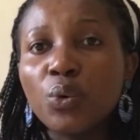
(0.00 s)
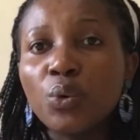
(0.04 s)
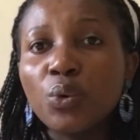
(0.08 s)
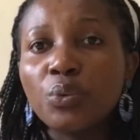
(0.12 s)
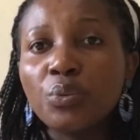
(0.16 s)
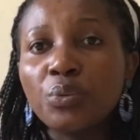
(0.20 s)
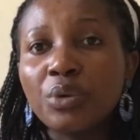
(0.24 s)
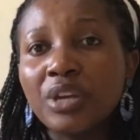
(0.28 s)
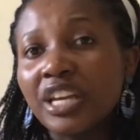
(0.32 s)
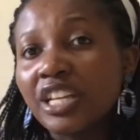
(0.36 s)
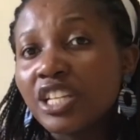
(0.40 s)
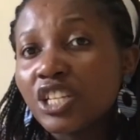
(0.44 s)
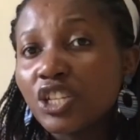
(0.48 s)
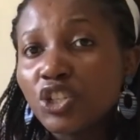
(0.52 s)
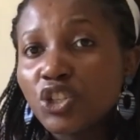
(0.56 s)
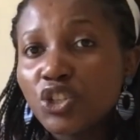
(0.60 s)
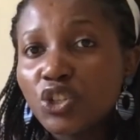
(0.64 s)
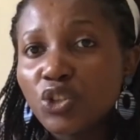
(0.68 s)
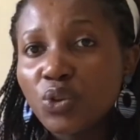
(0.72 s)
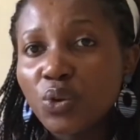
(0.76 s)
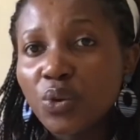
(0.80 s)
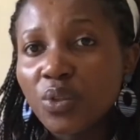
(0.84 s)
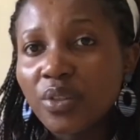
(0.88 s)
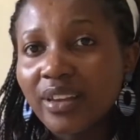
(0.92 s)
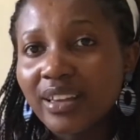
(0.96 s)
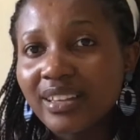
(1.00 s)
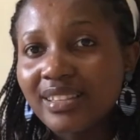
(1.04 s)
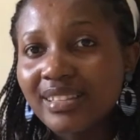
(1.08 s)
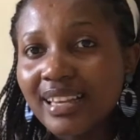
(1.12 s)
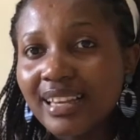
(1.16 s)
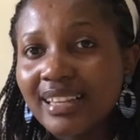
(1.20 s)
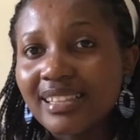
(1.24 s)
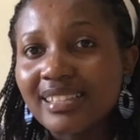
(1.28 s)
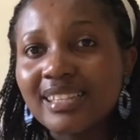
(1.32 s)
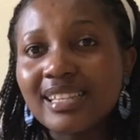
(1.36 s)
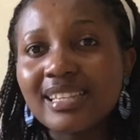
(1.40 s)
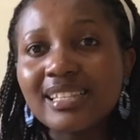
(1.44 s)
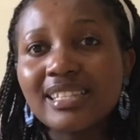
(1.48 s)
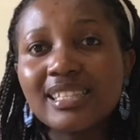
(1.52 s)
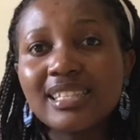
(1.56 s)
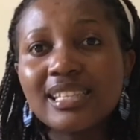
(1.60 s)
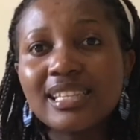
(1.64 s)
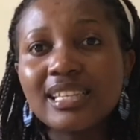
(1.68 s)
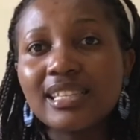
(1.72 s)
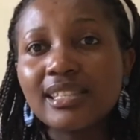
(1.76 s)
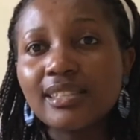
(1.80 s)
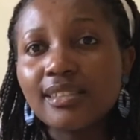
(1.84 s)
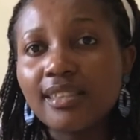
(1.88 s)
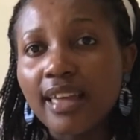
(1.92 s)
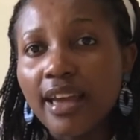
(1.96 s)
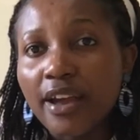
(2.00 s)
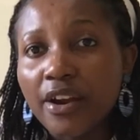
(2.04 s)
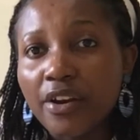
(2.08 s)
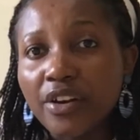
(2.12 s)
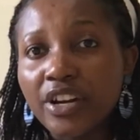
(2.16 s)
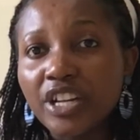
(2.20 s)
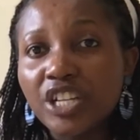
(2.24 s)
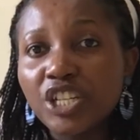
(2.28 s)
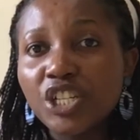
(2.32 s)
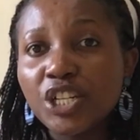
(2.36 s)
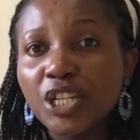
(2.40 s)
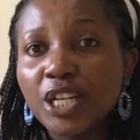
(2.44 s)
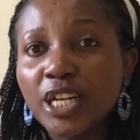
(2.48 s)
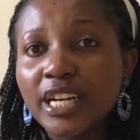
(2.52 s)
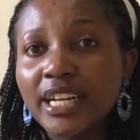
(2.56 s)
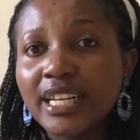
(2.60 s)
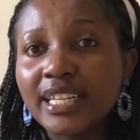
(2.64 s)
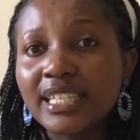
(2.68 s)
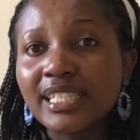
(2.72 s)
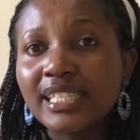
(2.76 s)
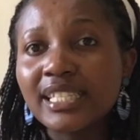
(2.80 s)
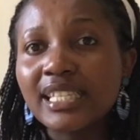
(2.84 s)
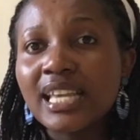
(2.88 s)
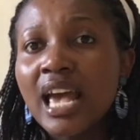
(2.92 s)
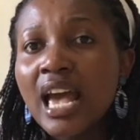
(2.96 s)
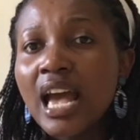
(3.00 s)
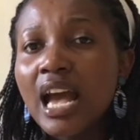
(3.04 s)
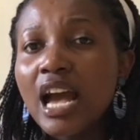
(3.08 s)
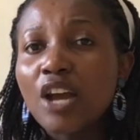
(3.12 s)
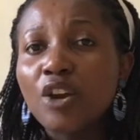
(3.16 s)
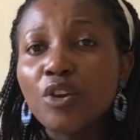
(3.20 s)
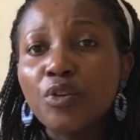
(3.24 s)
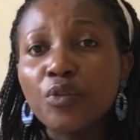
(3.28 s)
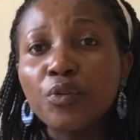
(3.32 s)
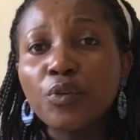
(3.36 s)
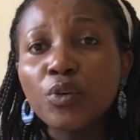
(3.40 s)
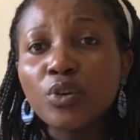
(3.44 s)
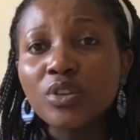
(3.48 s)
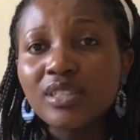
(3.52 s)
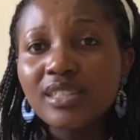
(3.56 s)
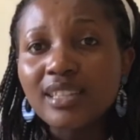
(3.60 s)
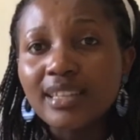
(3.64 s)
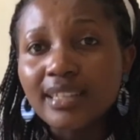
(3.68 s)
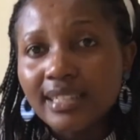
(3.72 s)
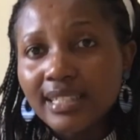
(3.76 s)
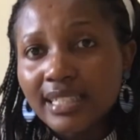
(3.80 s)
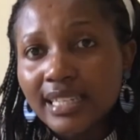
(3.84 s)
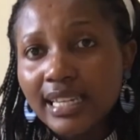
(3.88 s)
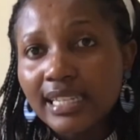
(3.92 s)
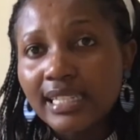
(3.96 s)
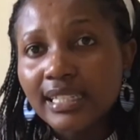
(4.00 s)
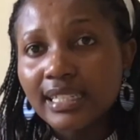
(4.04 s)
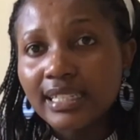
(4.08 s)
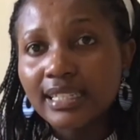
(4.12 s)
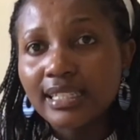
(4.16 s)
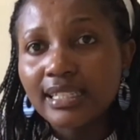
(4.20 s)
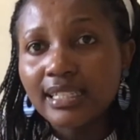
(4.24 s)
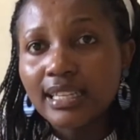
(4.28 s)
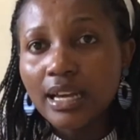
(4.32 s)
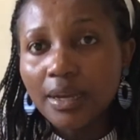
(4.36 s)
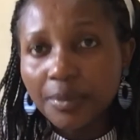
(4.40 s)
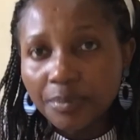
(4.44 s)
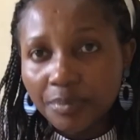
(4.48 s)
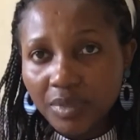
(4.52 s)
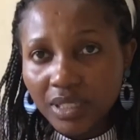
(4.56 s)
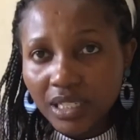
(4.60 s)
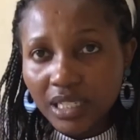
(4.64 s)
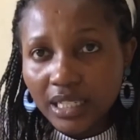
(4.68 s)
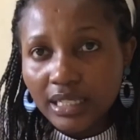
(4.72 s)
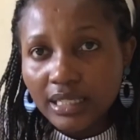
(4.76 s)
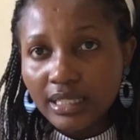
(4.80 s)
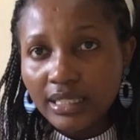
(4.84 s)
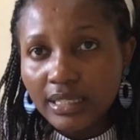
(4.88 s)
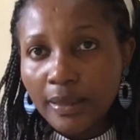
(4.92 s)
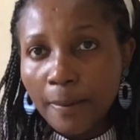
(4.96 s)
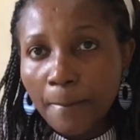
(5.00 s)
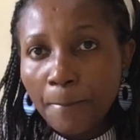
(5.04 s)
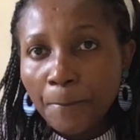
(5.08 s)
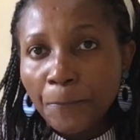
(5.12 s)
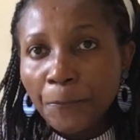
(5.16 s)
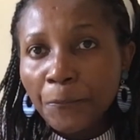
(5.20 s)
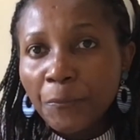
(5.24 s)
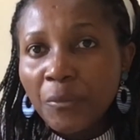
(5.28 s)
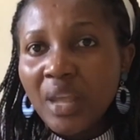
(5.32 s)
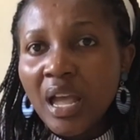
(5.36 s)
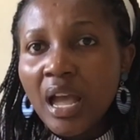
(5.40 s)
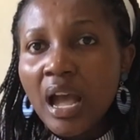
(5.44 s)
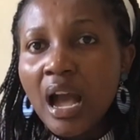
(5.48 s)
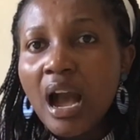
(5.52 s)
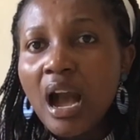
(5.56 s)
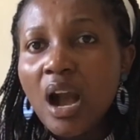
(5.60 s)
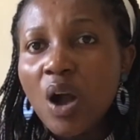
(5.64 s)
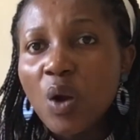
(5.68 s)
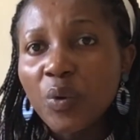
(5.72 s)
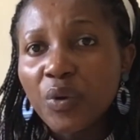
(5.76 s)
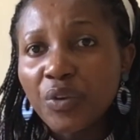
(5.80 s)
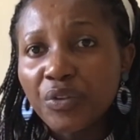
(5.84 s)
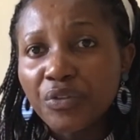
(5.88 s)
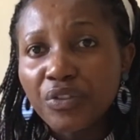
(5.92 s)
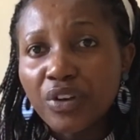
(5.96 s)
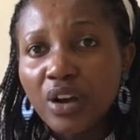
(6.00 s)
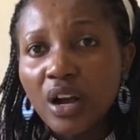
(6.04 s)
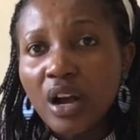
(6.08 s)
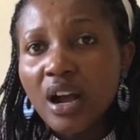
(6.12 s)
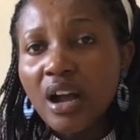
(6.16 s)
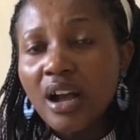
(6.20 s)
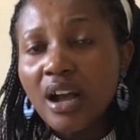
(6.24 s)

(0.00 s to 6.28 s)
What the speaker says: getting to know their successes, their interests, and of course their status updates. However,